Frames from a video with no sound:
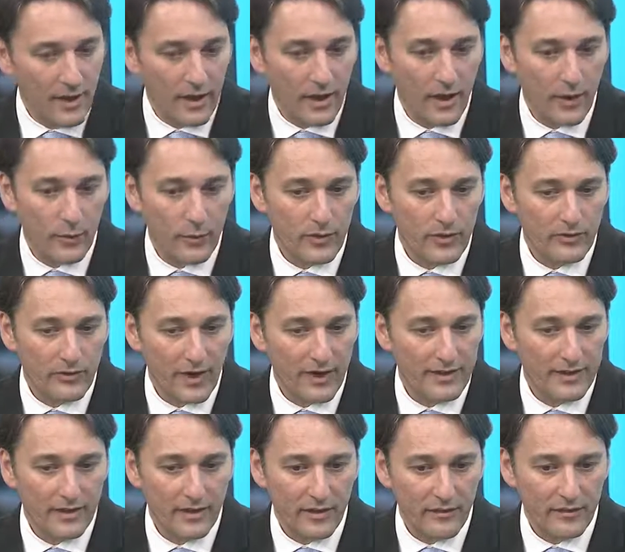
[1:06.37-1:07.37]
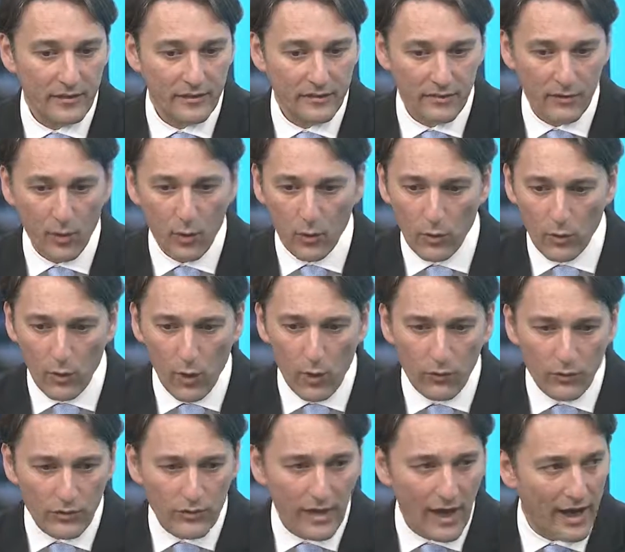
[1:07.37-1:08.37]
With this idea of this whole
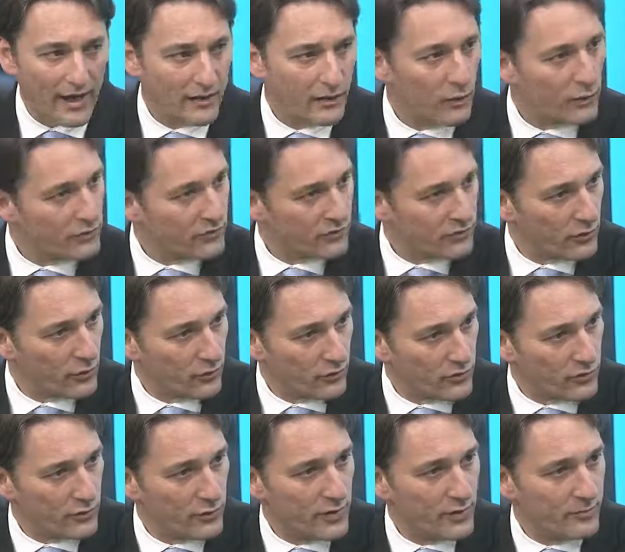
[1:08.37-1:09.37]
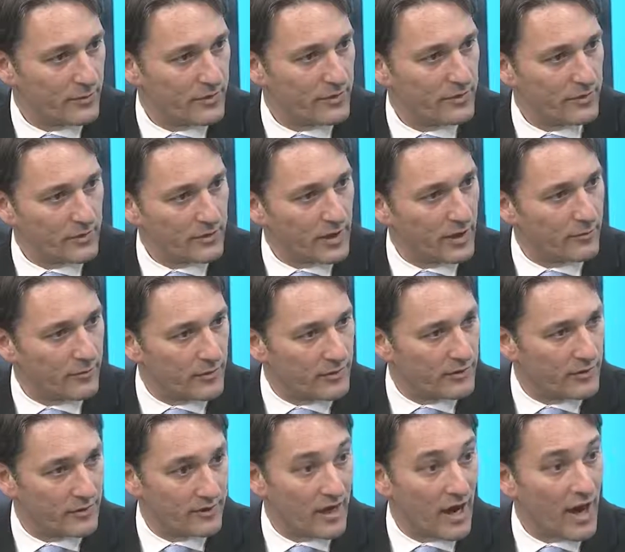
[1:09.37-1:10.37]
overdiagnosis, overtreatment dilemma,
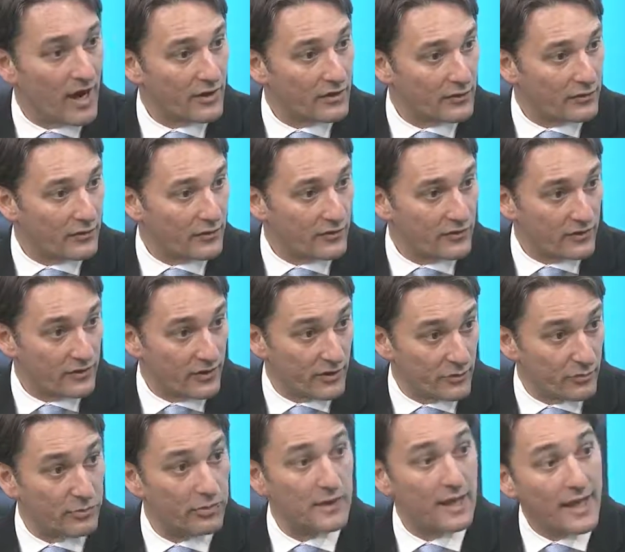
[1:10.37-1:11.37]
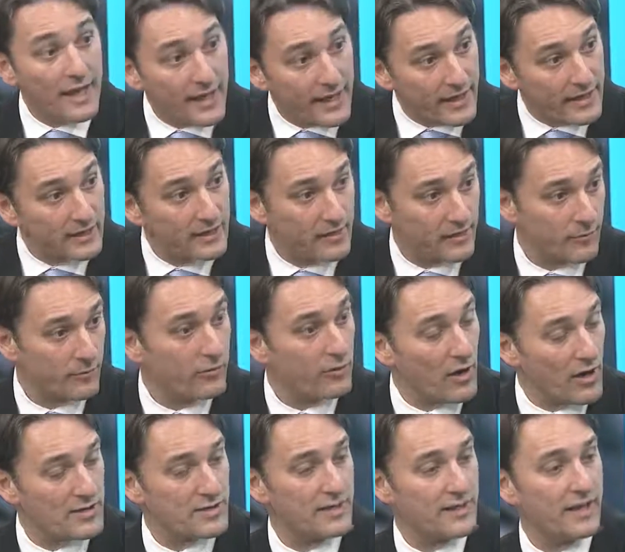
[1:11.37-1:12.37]
then controversy that's plagued
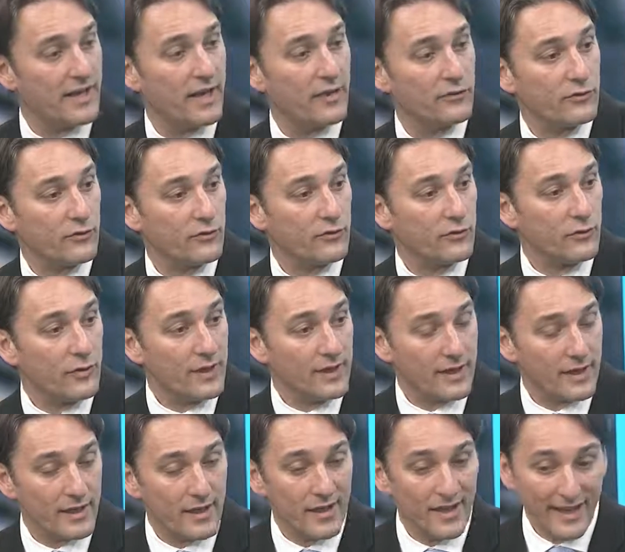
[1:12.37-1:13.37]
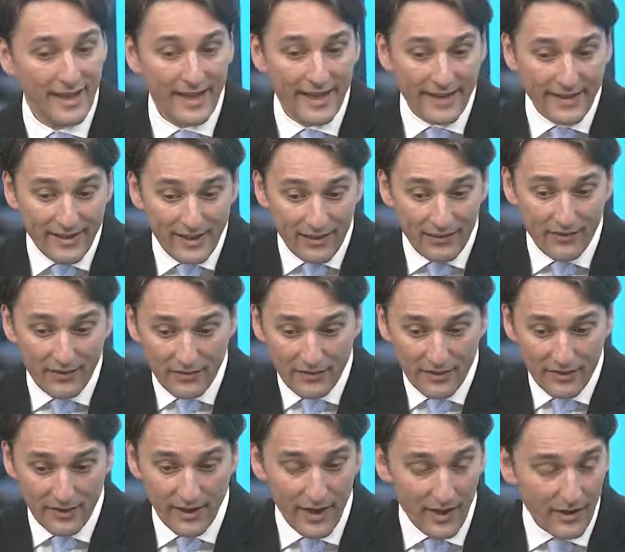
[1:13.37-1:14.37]
prostate cancer screening, this is a
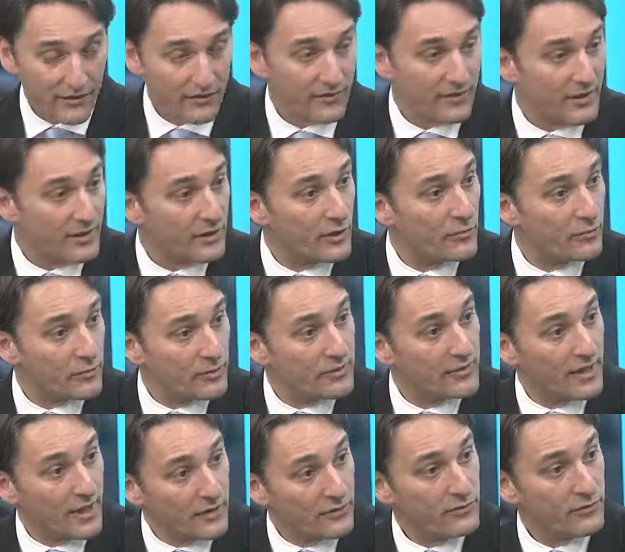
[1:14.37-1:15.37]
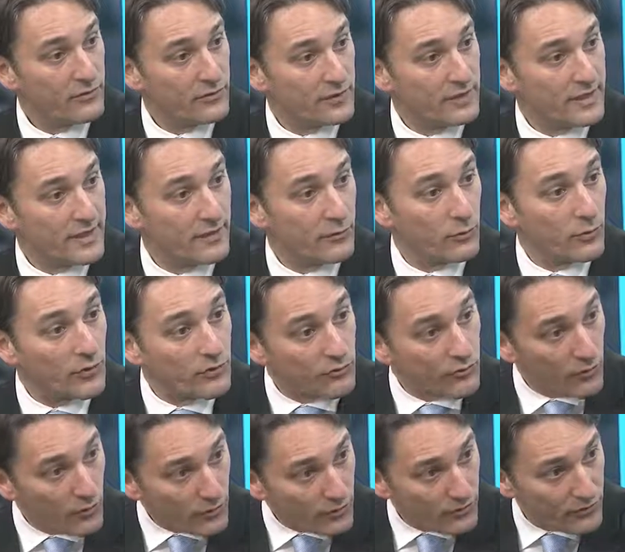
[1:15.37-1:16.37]
test that could potentially
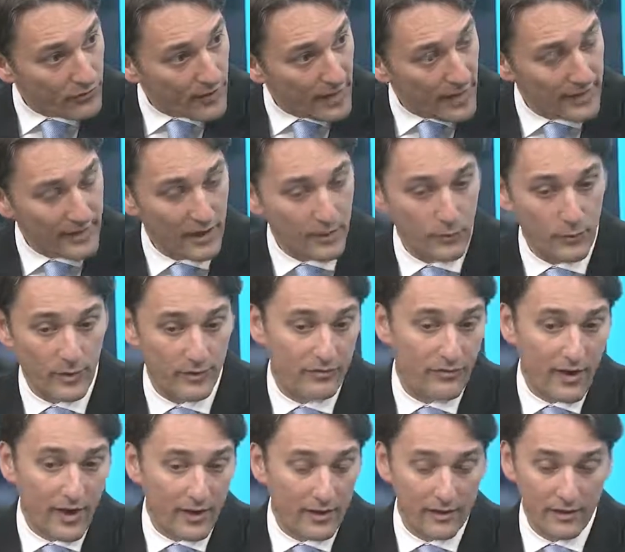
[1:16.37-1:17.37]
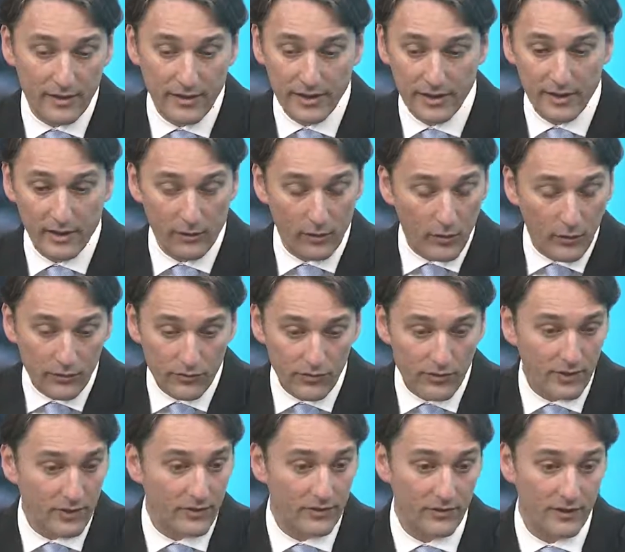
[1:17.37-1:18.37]
reverse that, and we find it in our own
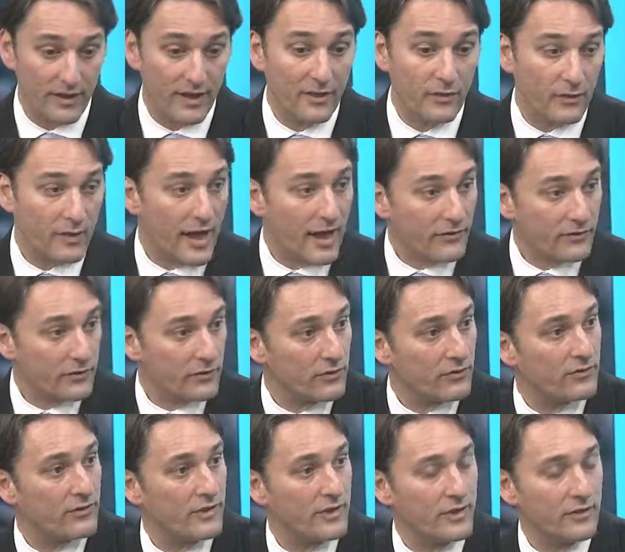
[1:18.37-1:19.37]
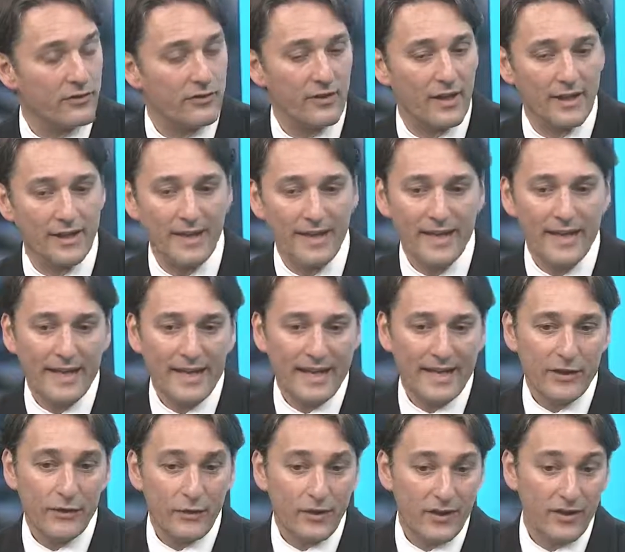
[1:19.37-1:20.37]
studies and international studies that
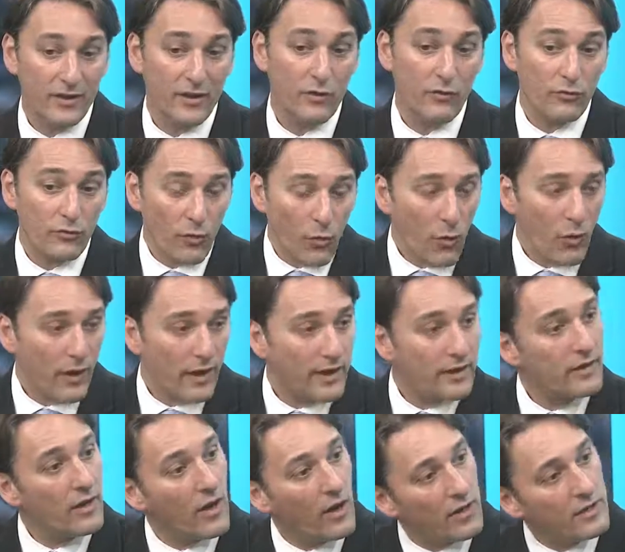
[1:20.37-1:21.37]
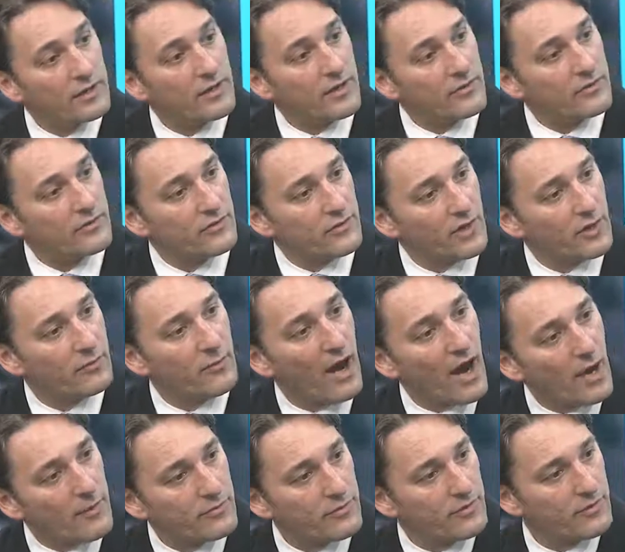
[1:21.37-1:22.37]
you can avoid unnecessary
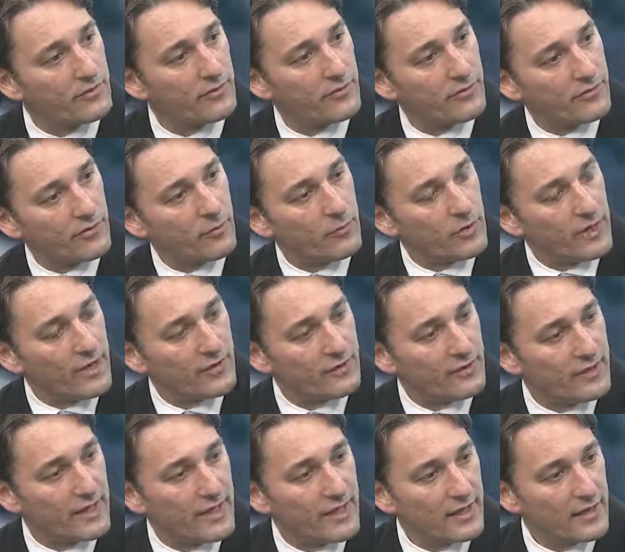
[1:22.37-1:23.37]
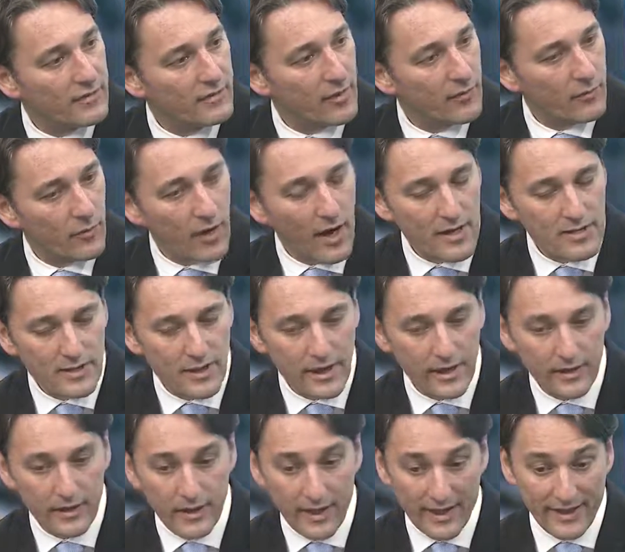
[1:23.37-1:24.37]
biopsies if someone has a negative MRI
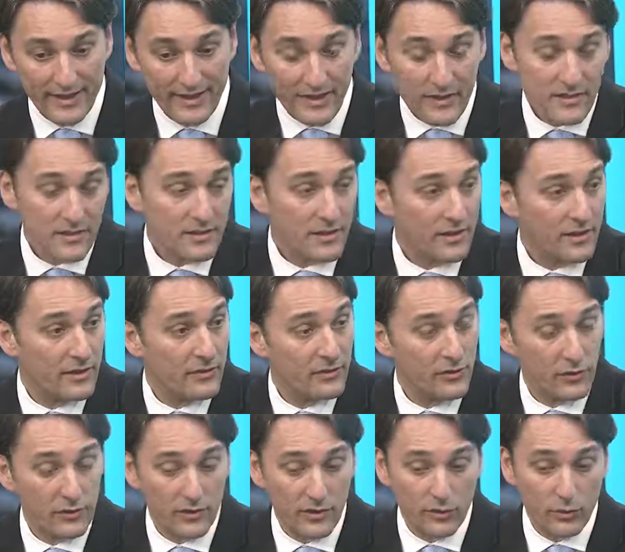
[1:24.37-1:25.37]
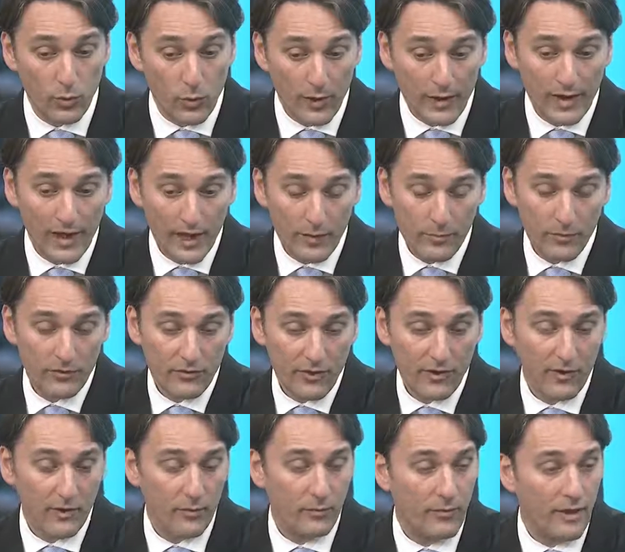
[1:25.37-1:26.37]
scan. This study showed that 28%
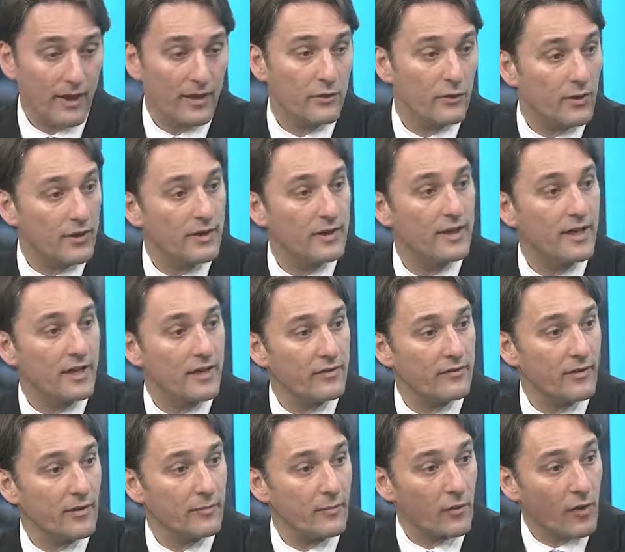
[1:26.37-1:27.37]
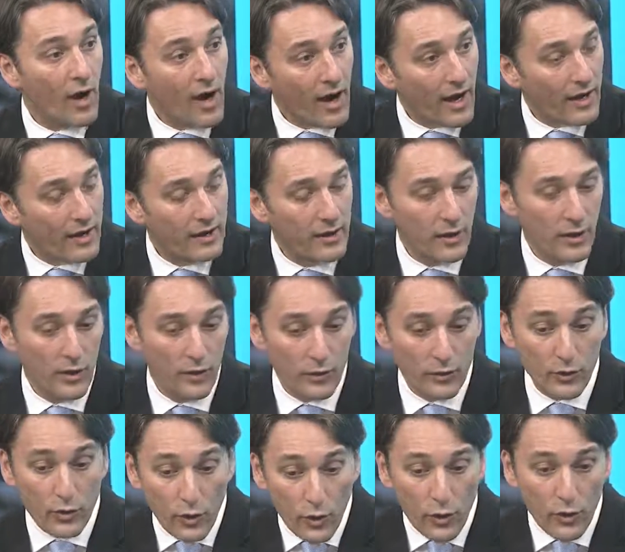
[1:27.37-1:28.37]
of the men who had a negative MRI
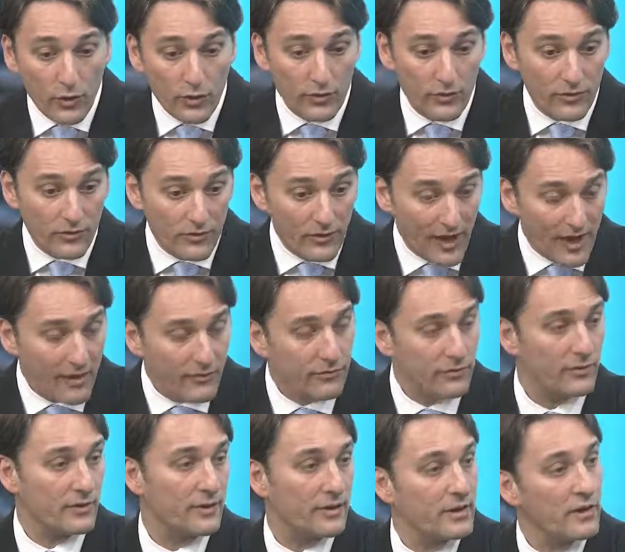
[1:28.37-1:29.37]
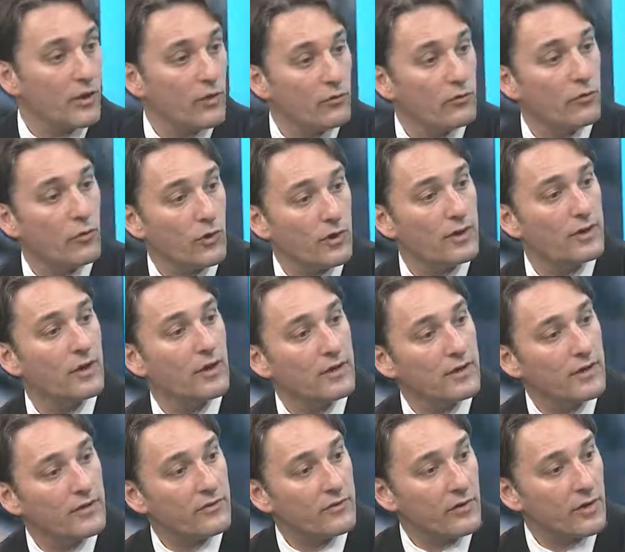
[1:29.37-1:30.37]
could safely avoid an
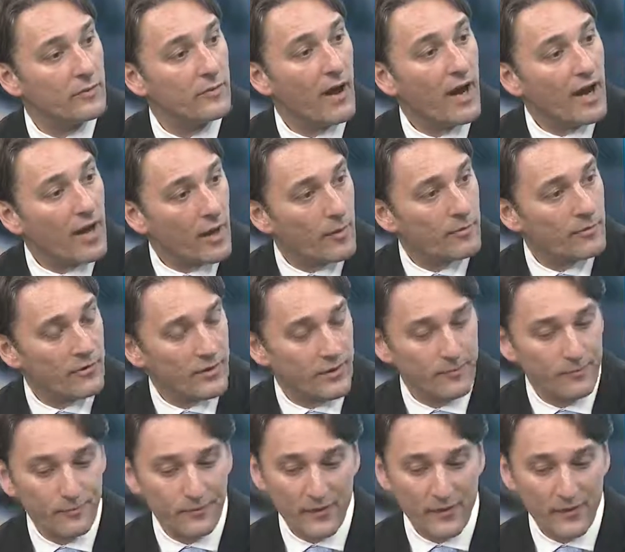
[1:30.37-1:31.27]
unnecessary biopsy.